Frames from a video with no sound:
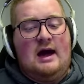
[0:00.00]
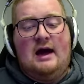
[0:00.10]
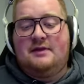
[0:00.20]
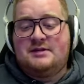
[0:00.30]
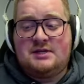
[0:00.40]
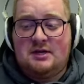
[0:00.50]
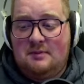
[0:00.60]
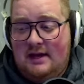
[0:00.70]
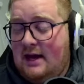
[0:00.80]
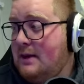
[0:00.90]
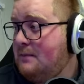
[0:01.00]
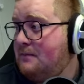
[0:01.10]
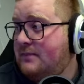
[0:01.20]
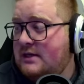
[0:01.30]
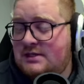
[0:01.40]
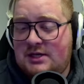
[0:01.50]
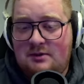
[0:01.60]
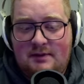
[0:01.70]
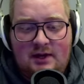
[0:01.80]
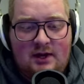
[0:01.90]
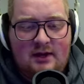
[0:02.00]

This is going to be it. This is going to be all.